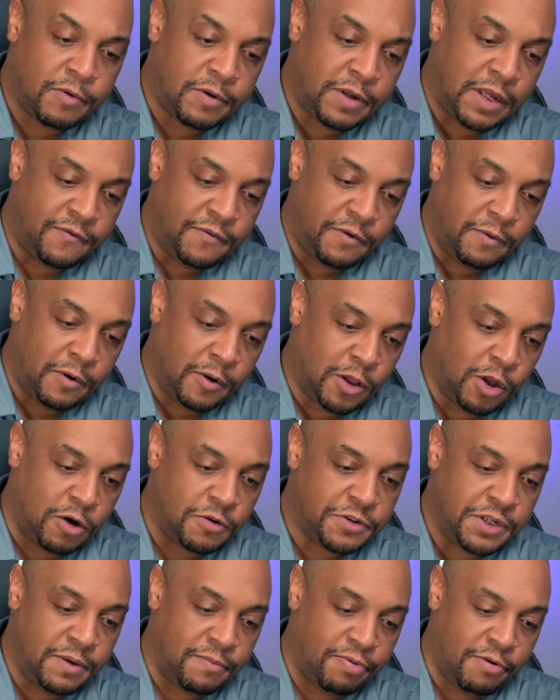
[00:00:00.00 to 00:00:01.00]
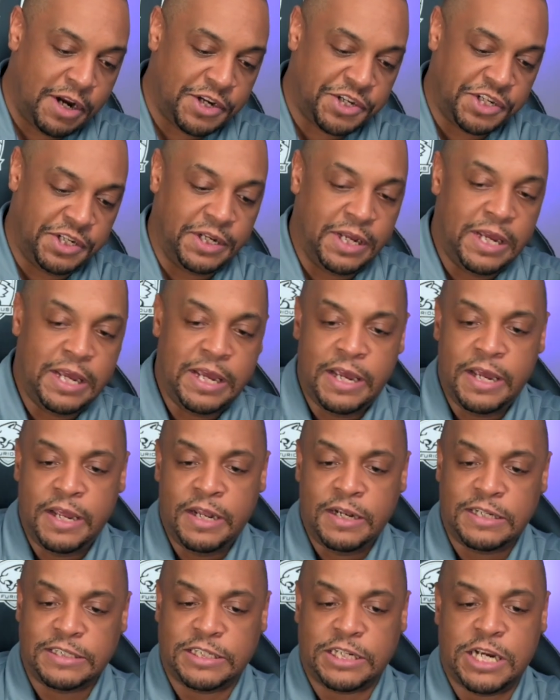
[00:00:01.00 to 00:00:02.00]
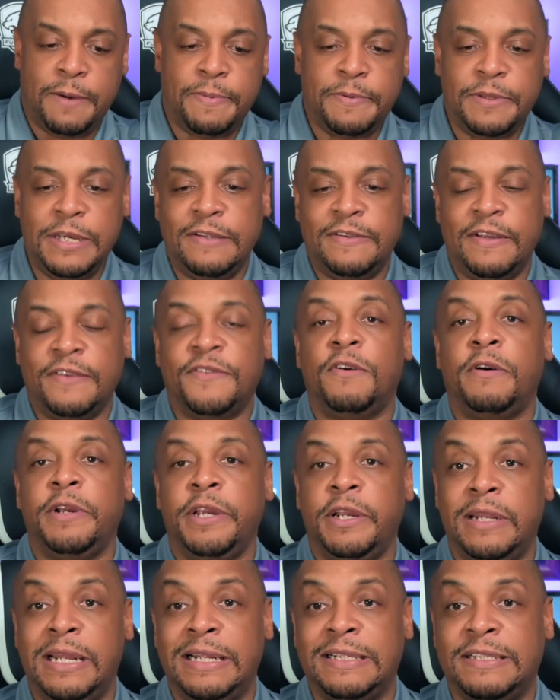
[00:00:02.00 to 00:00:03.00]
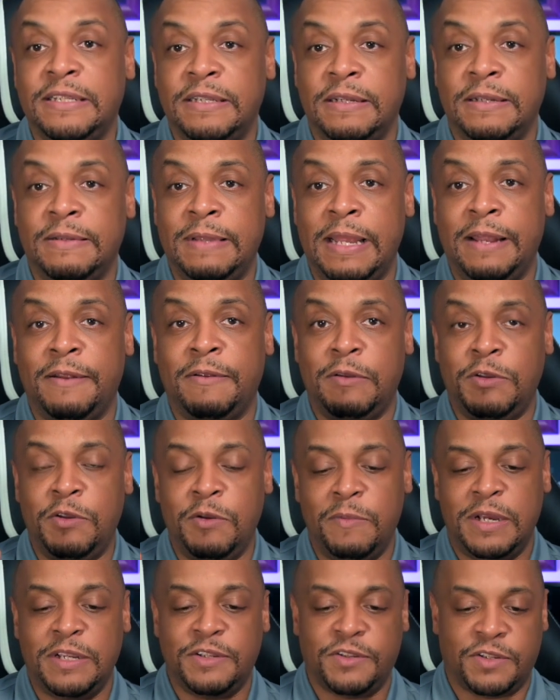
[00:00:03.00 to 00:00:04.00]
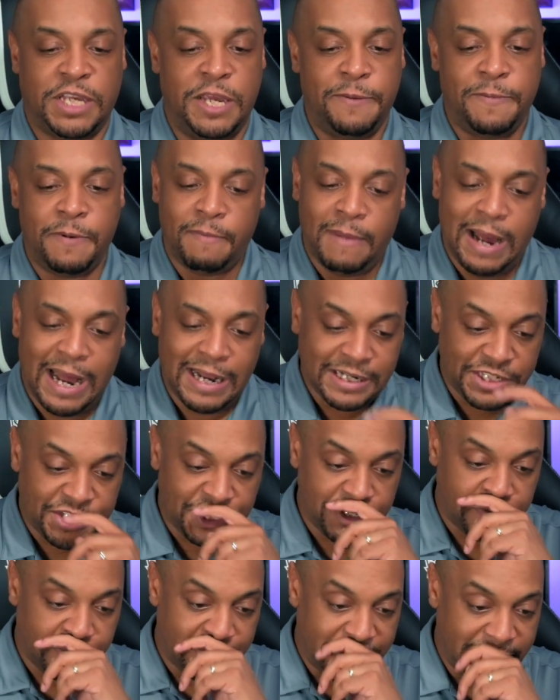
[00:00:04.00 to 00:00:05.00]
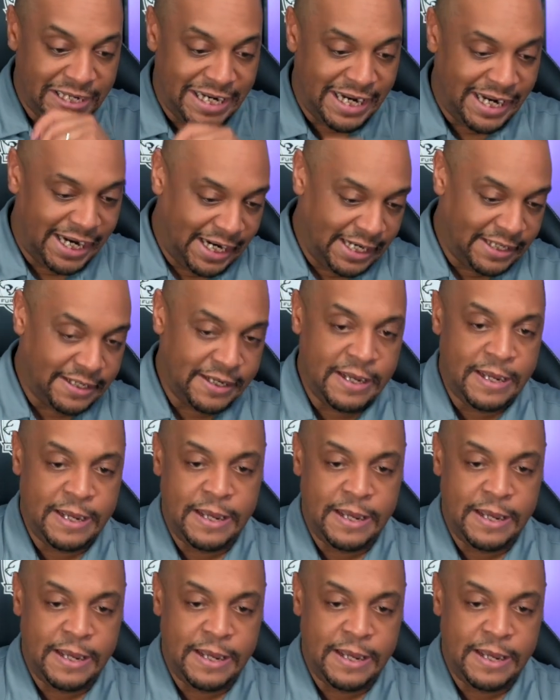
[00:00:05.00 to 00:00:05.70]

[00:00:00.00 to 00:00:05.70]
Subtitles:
Give you a closer impression. There's a couple things that's on here that you must keep in mind that you would need.